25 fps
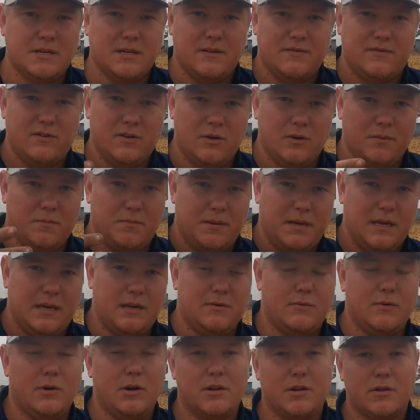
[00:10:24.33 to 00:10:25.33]
And if you
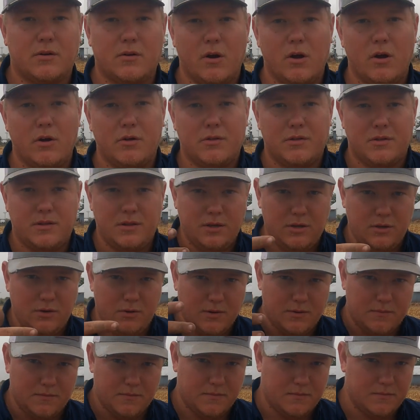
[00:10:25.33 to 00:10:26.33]
impede root growth,
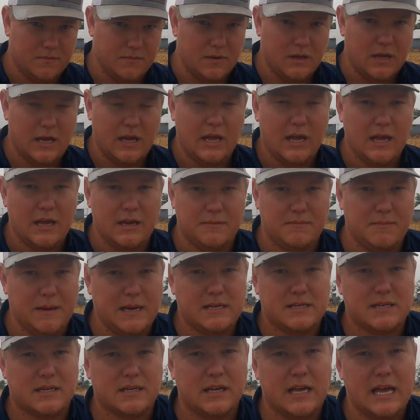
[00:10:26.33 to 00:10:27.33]
it
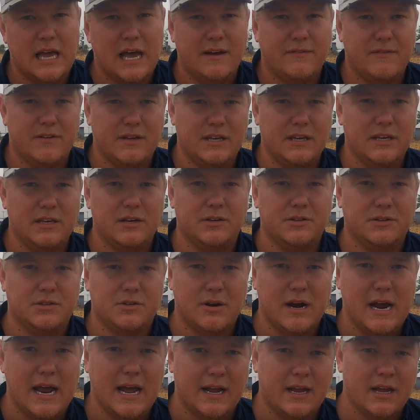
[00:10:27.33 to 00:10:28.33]
basically have a yield
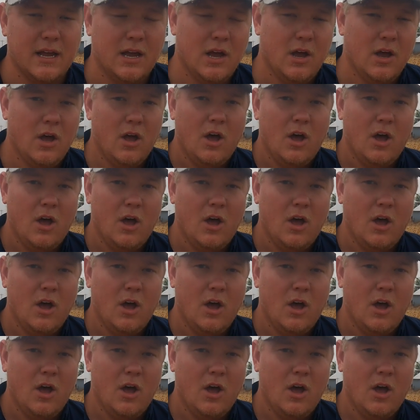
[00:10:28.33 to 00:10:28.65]
drag